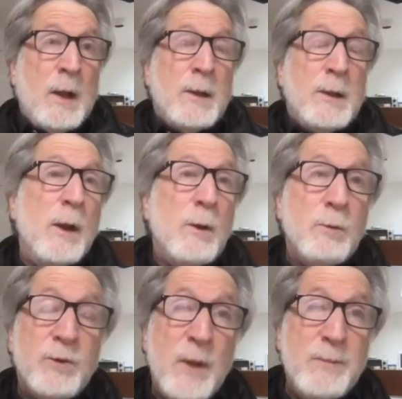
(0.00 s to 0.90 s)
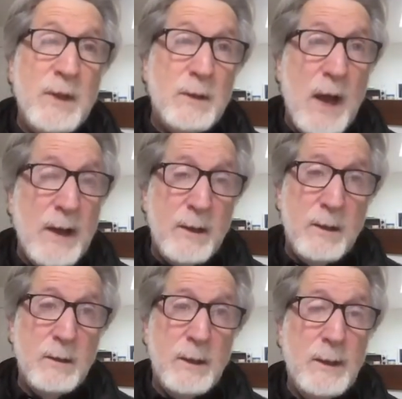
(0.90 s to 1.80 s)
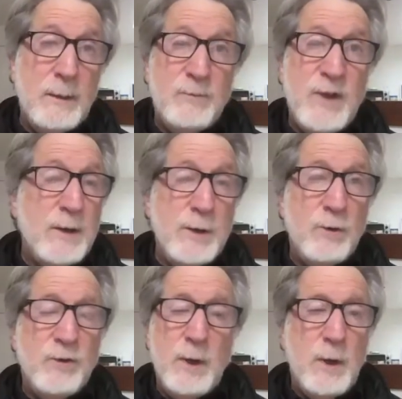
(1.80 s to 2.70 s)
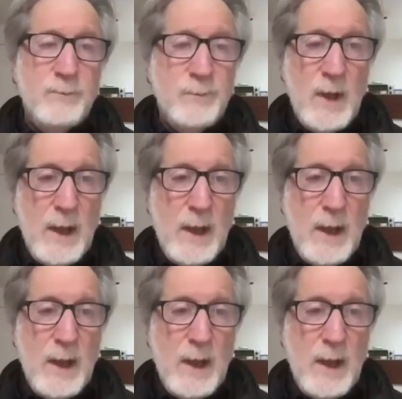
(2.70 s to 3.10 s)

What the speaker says: You know, something like 10 years ago.